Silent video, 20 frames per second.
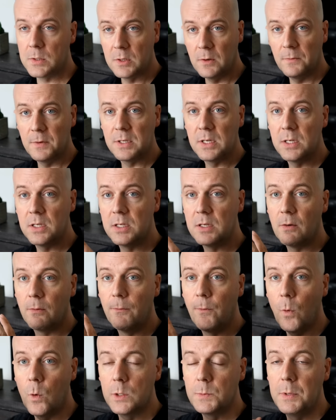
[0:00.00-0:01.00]
services, to
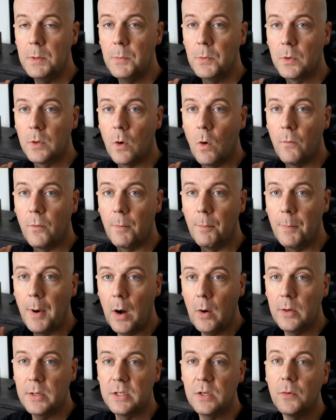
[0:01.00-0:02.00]
force people to go from
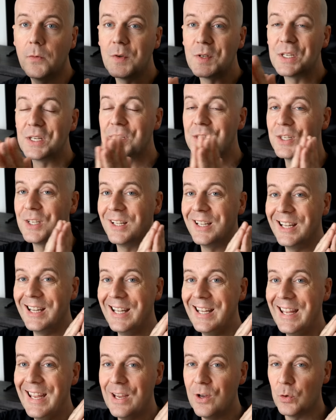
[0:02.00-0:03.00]
pirate services to
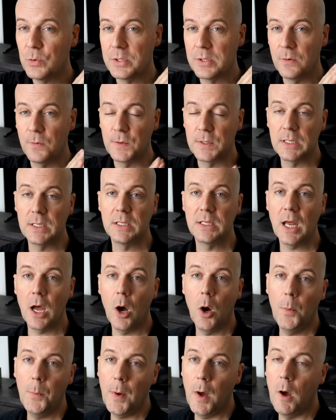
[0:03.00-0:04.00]
legal services to
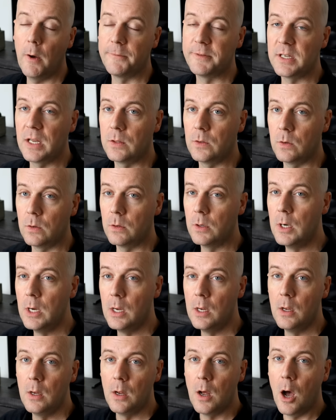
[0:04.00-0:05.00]
help offset their
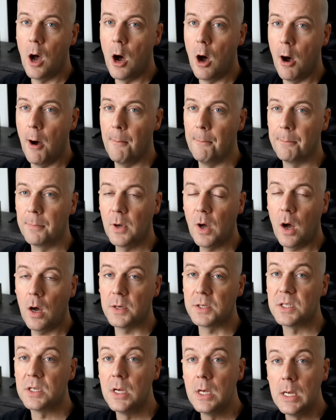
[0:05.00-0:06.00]
um,
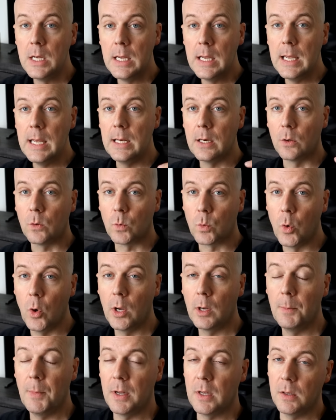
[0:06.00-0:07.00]
costs. In a
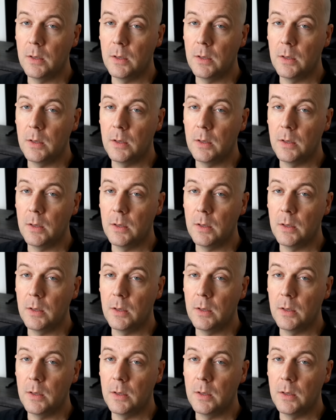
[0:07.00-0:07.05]
growing